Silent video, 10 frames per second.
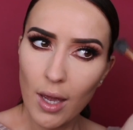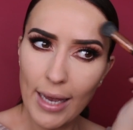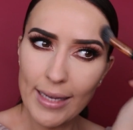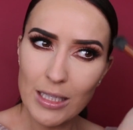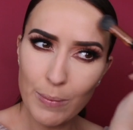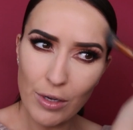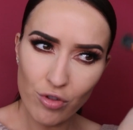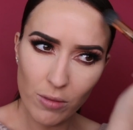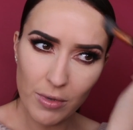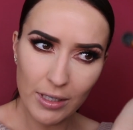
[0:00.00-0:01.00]

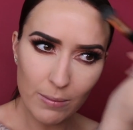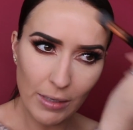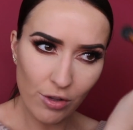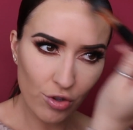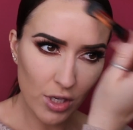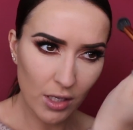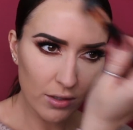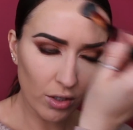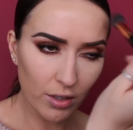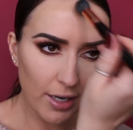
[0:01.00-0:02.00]
especially because my cheeks
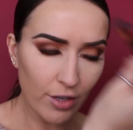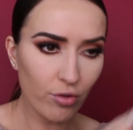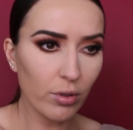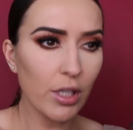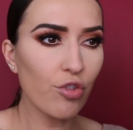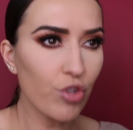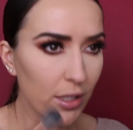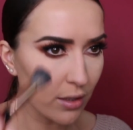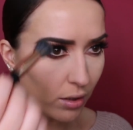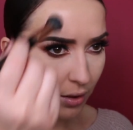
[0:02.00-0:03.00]
are naturally
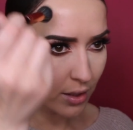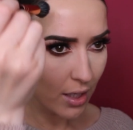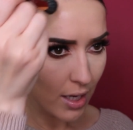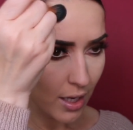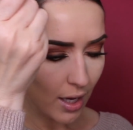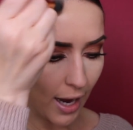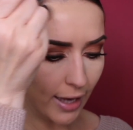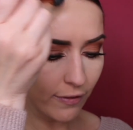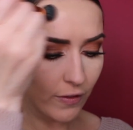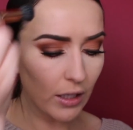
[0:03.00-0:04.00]
chiseled.
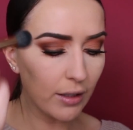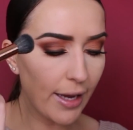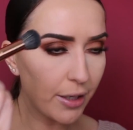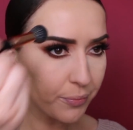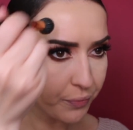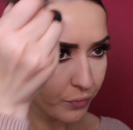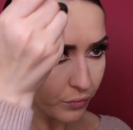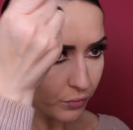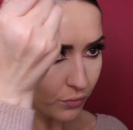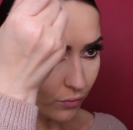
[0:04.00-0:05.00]
I feel like
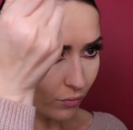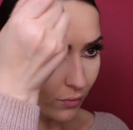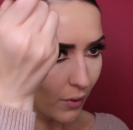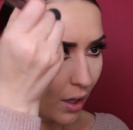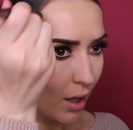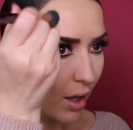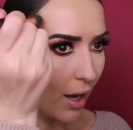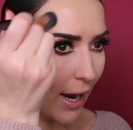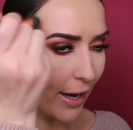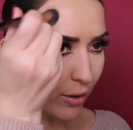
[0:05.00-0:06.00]

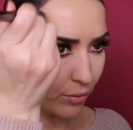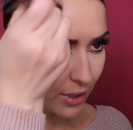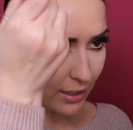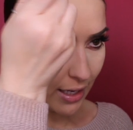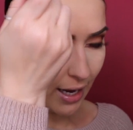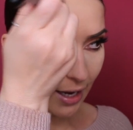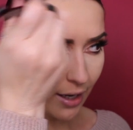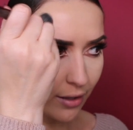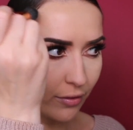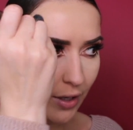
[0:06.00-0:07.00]
I don't need to
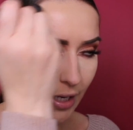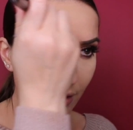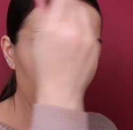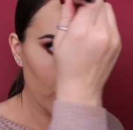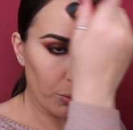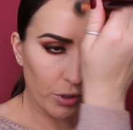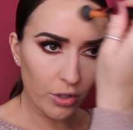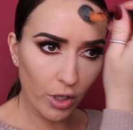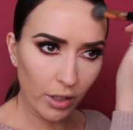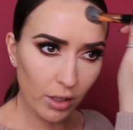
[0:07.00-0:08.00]
have a super
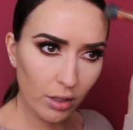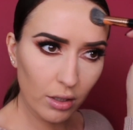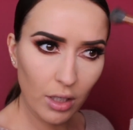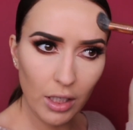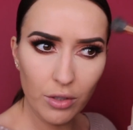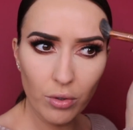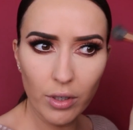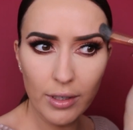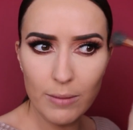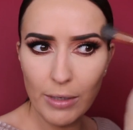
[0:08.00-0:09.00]
dark contour
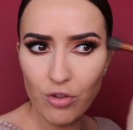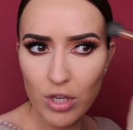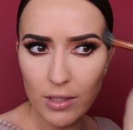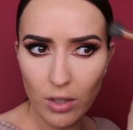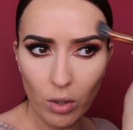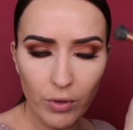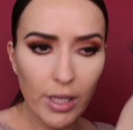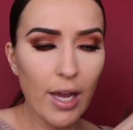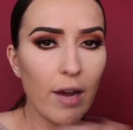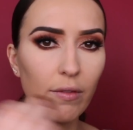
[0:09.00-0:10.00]
because my cheeks already
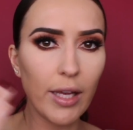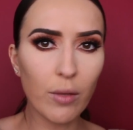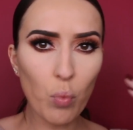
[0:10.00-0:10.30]
have like